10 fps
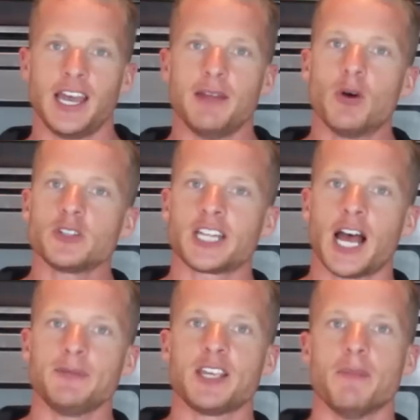And most
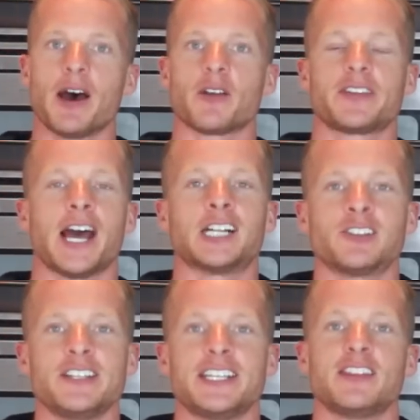times the amount of
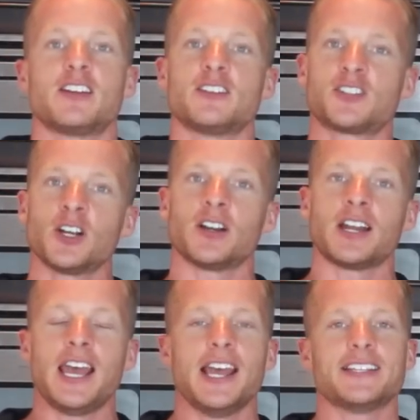calories in the
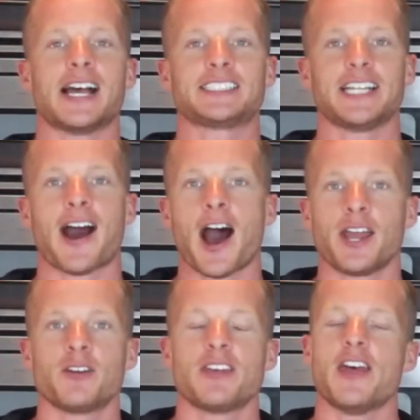dessert is actually
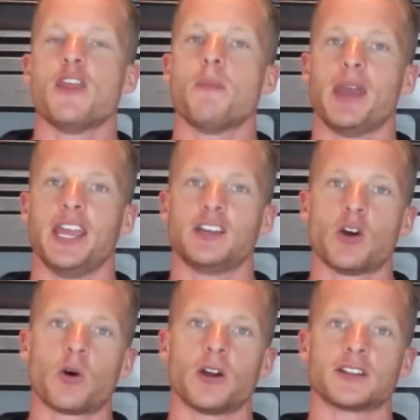higher than the main
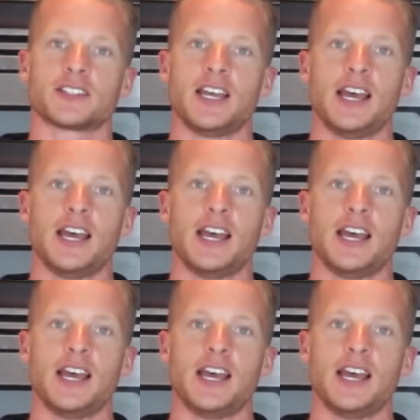course.